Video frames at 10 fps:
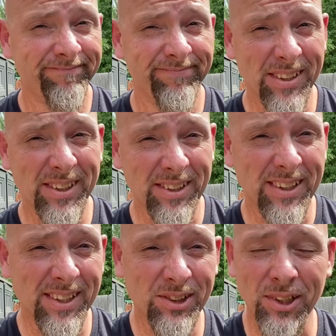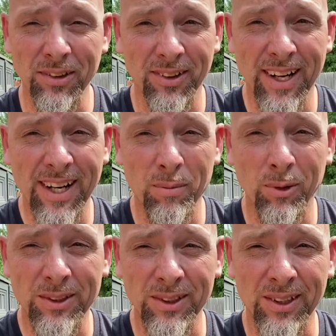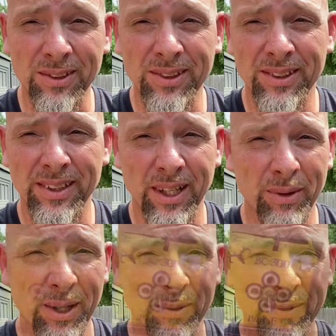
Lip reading: This is a good shooting right here, boys and girls. Here we go.